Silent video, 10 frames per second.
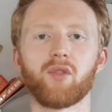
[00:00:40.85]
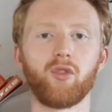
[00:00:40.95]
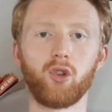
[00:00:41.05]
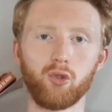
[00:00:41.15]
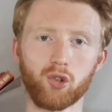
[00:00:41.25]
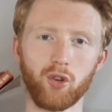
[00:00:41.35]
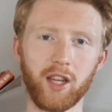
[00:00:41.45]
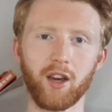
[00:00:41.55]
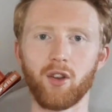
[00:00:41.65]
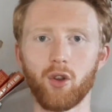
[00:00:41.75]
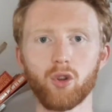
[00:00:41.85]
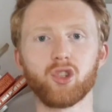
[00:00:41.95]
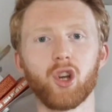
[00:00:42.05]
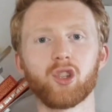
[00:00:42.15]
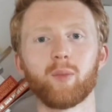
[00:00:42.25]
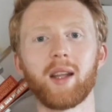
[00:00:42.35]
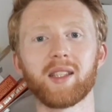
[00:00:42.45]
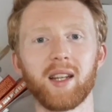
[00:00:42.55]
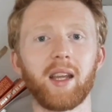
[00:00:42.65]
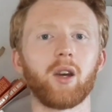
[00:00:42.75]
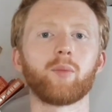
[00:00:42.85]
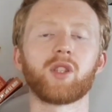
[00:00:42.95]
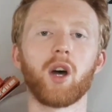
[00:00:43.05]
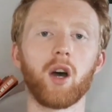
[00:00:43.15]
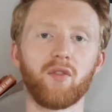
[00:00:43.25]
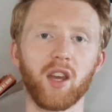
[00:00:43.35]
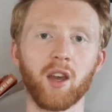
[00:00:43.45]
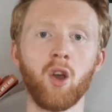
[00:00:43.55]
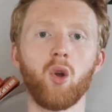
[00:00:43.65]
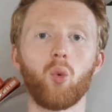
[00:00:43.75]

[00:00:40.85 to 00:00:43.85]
of neutrally and non-judgmentally observing